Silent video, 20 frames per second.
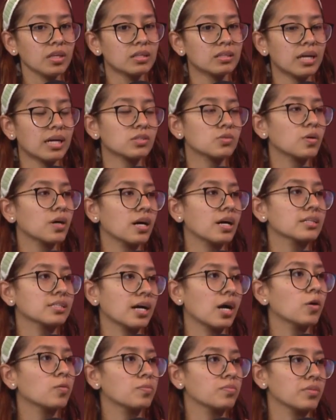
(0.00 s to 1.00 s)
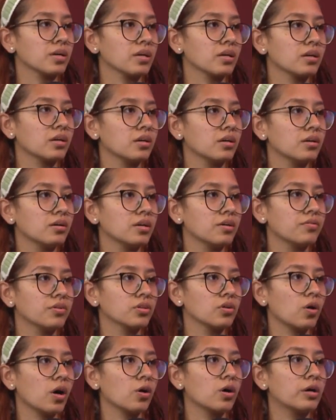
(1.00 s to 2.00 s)
that's what has helped me.
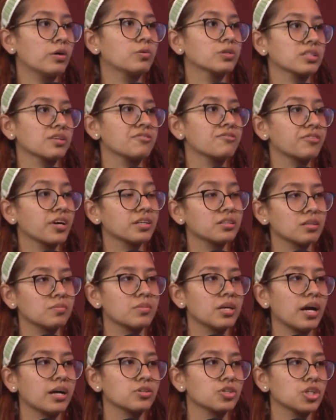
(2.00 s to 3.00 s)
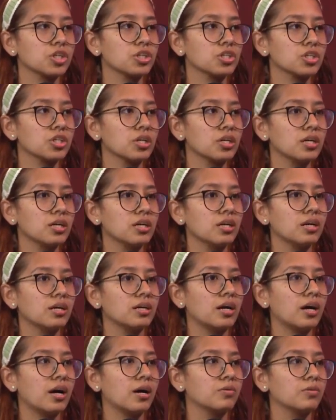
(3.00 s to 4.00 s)
Even though I, it was affecting me at church,
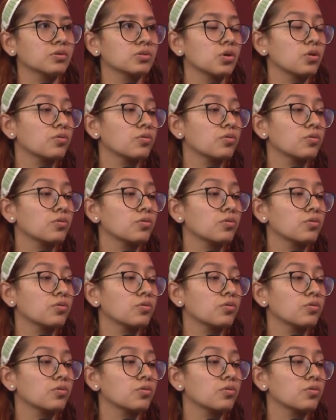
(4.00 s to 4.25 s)
I was